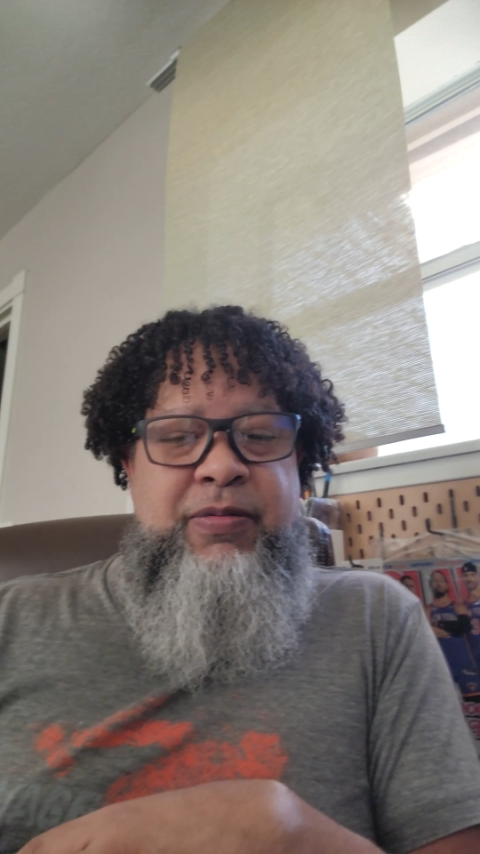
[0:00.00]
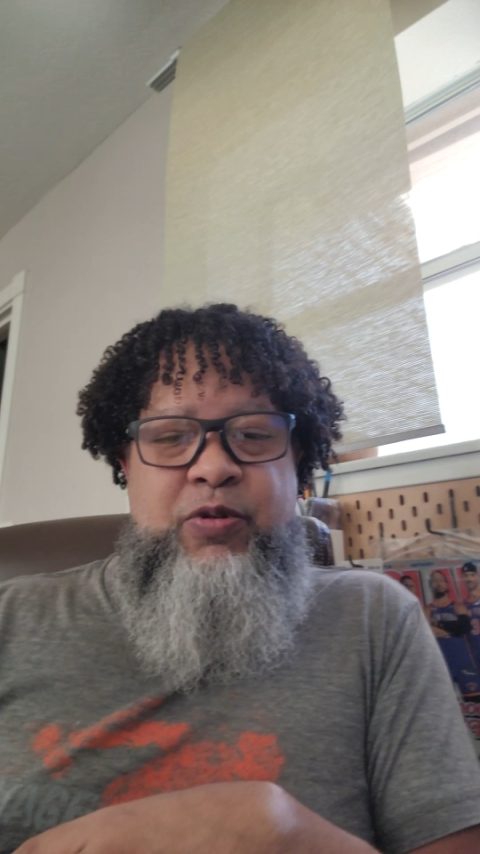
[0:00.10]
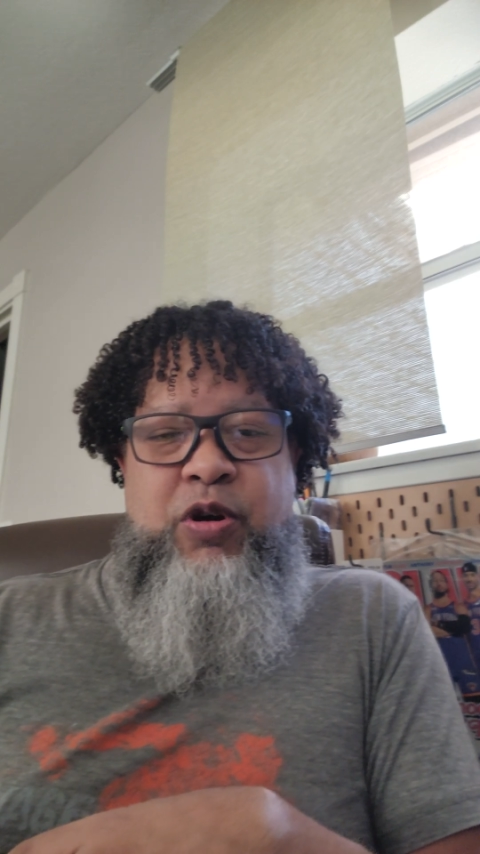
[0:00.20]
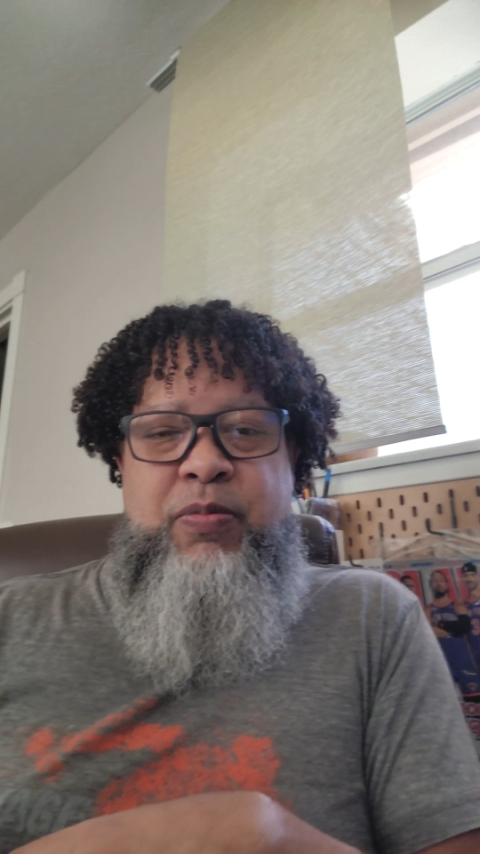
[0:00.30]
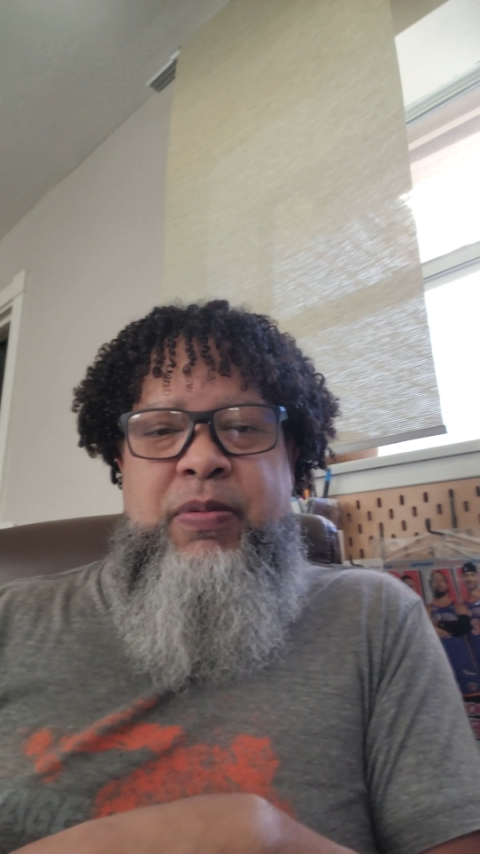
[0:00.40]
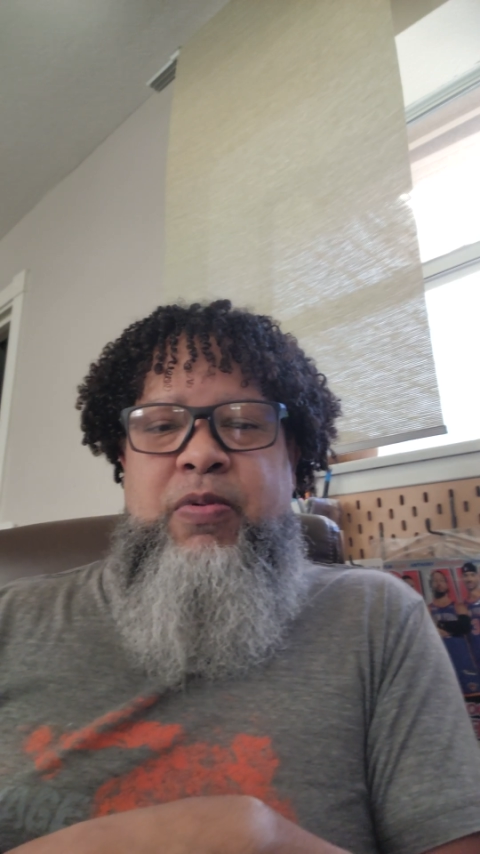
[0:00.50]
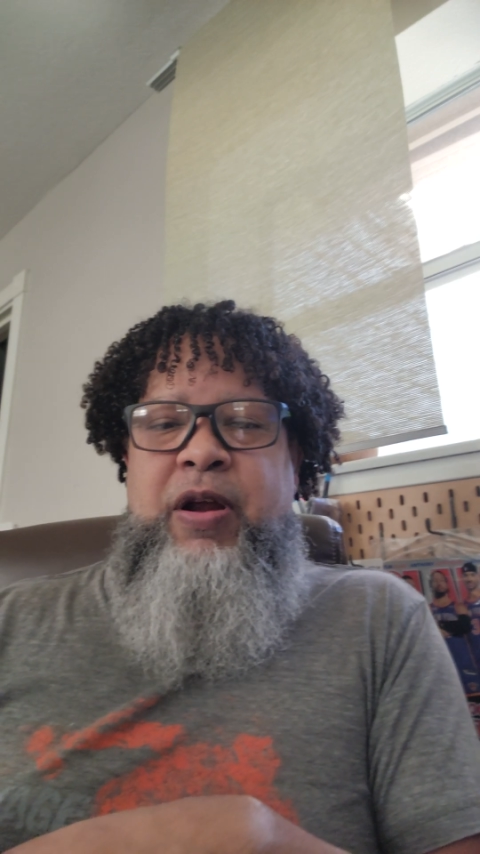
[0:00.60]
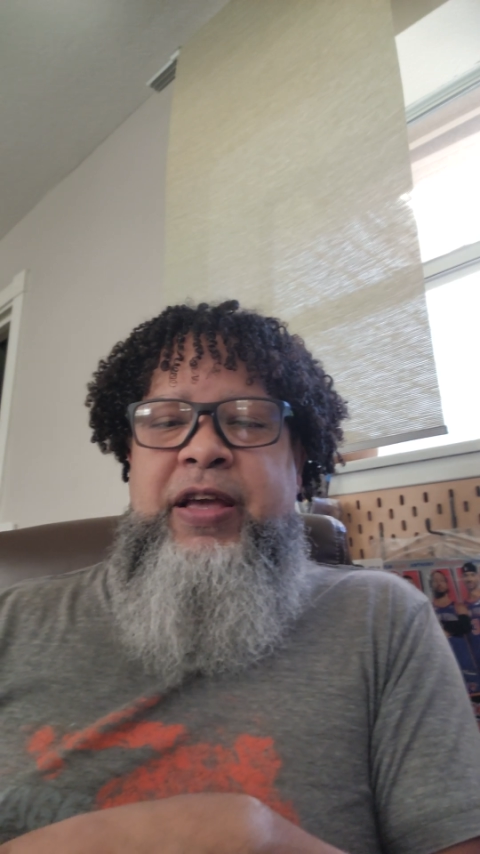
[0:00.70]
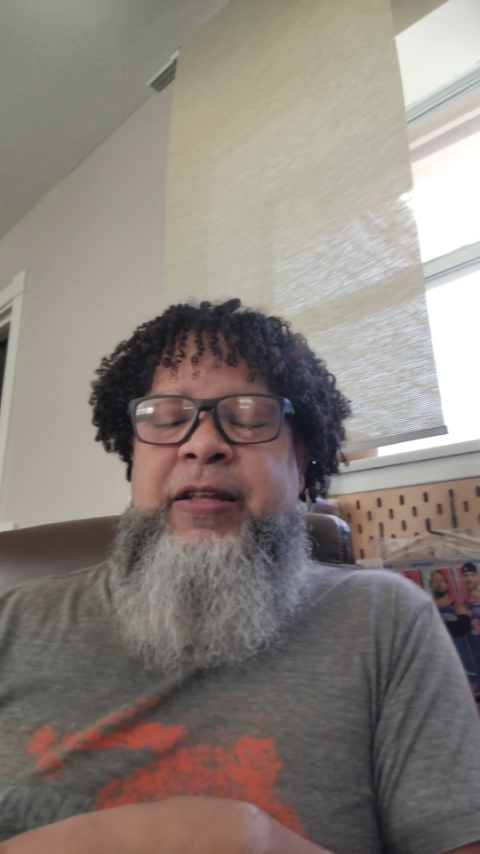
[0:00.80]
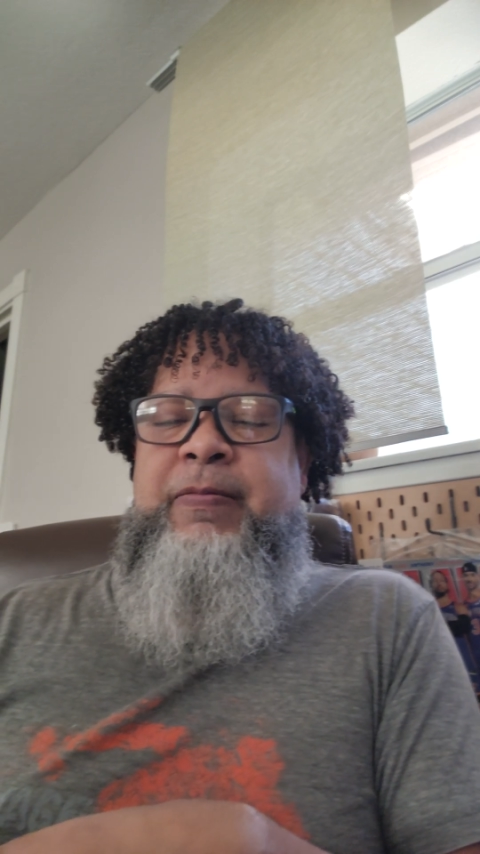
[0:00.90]
Kobe
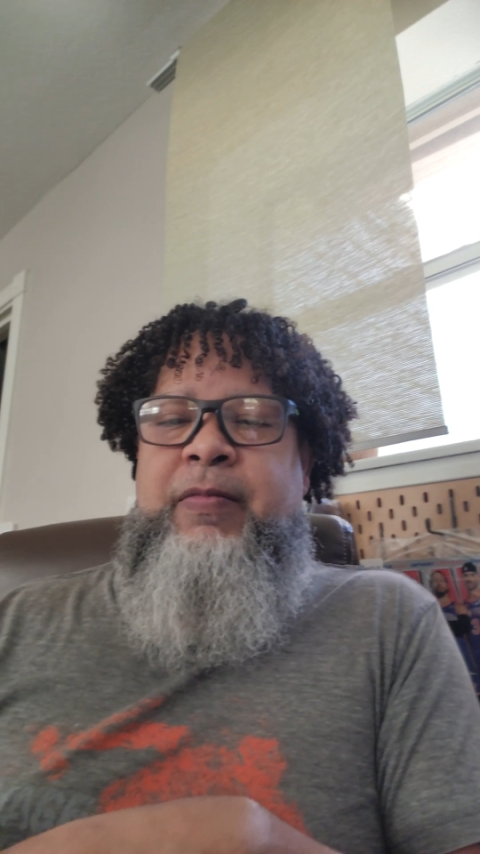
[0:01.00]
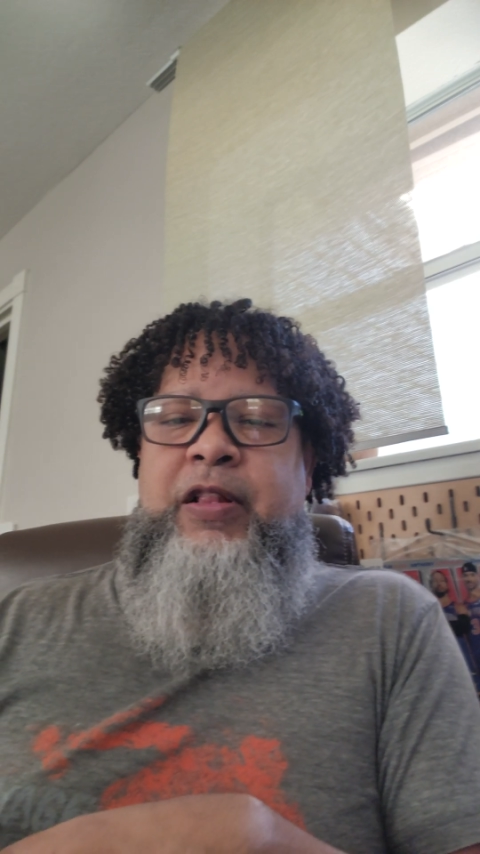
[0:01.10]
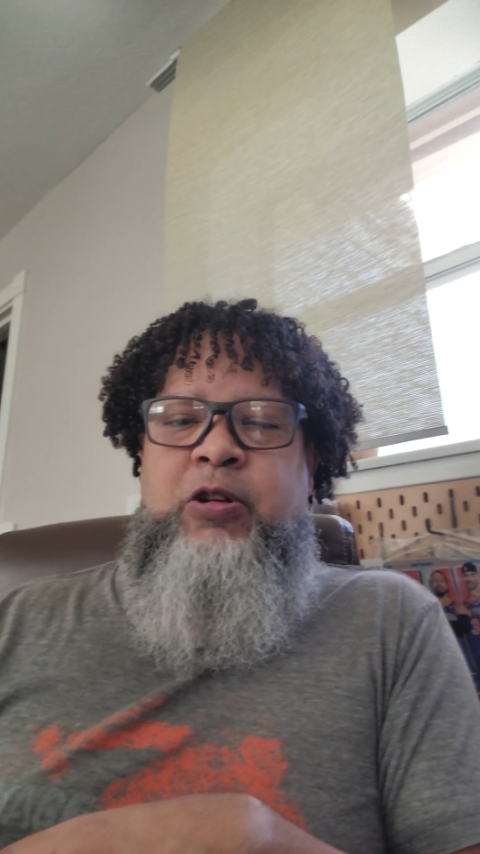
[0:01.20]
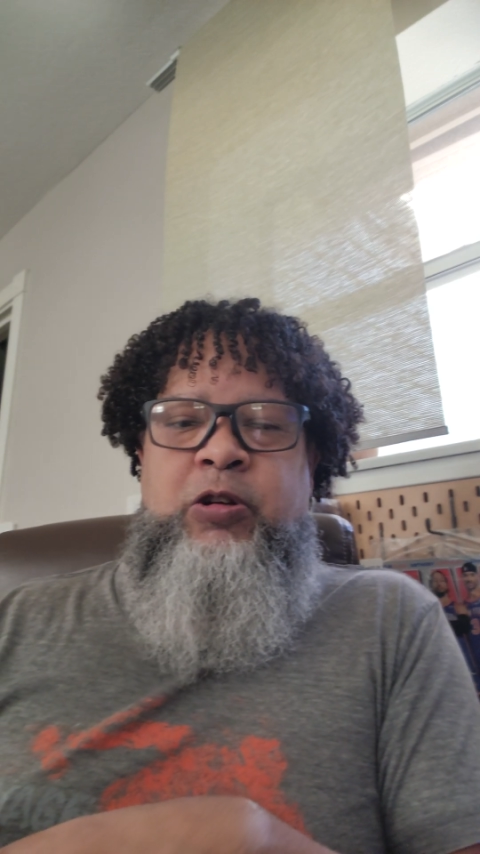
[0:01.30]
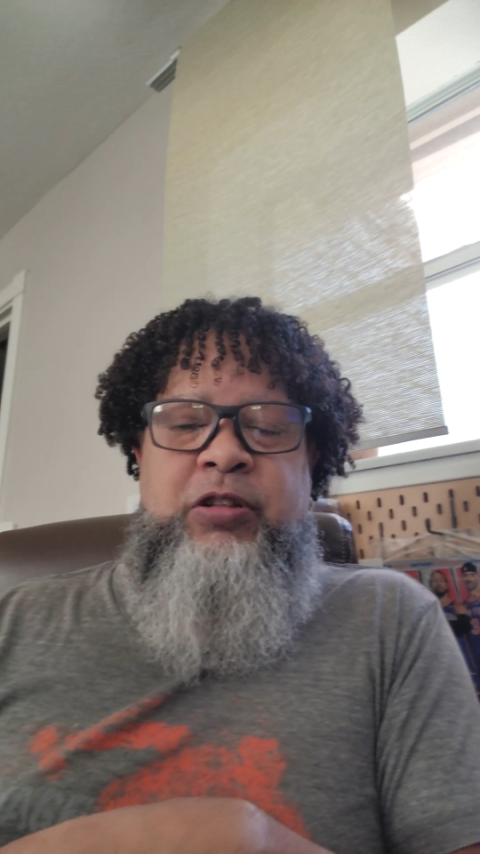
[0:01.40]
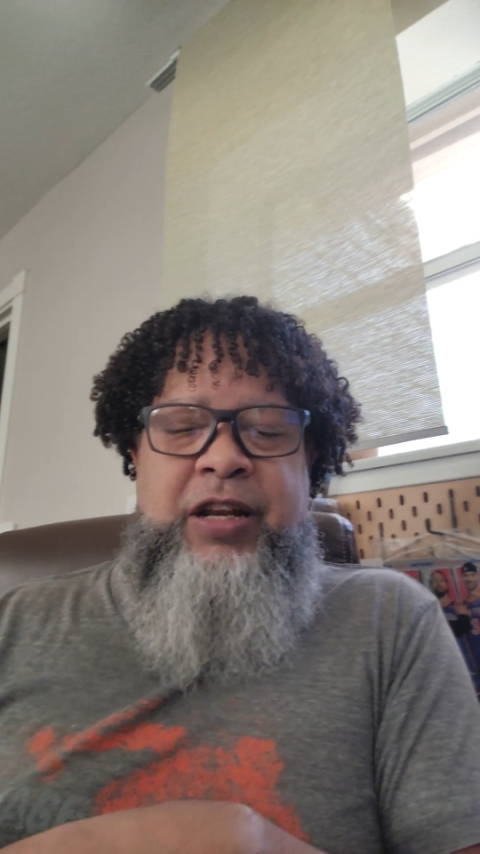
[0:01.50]
Bryant learned